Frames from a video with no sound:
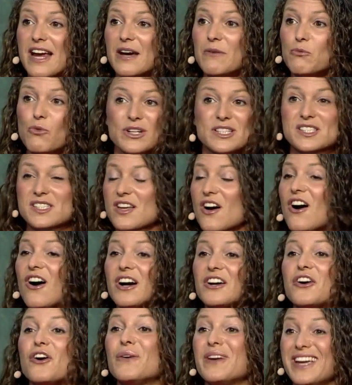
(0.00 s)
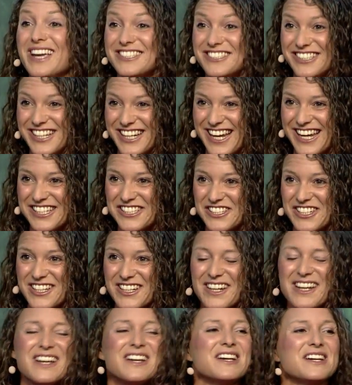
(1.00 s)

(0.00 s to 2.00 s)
And what's the ongoing education?